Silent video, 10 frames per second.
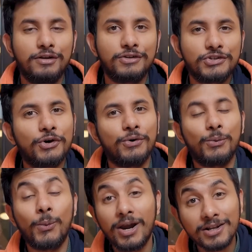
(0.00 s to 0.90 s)

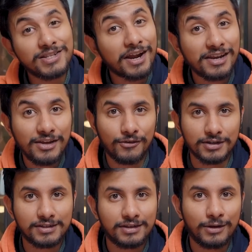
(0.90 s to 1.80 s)
So where does that leave
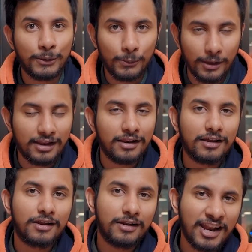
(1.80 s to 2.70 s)
us? Well,
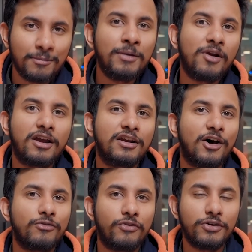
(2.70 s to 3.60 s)
let me break it
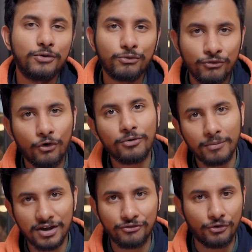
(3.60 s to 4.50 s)
down for you phone
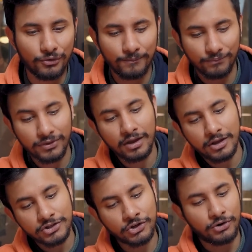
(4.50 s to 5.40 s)
by phone.
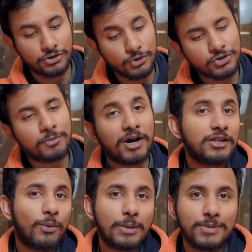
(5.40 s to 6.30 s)
So you should buy
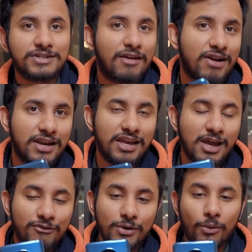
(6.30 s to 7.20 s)
the OnePlus
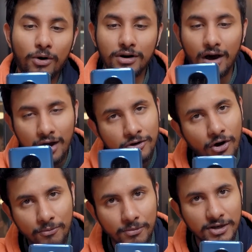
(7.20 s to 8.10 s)
7T if you want
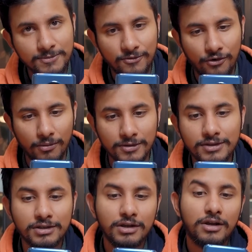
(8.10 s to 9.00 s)
uncompromised
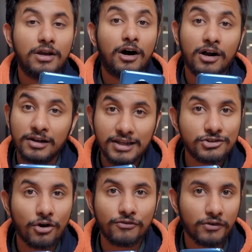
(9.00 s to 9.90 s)
performance, a clean
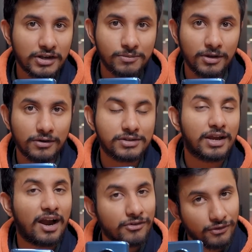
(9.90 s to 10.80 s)
software
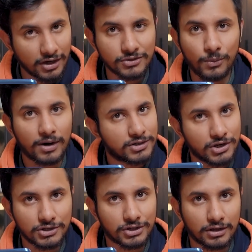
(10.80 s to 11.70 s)
experience and fast wired
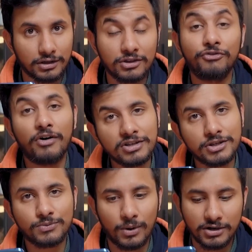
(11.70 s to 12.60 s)
charging. The
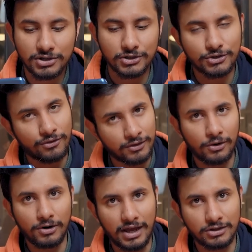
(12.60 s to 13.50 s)
fastest wired charging of the
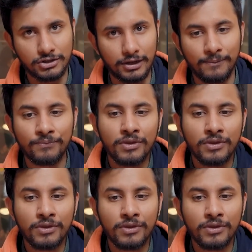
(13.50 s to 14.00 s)
lot actually.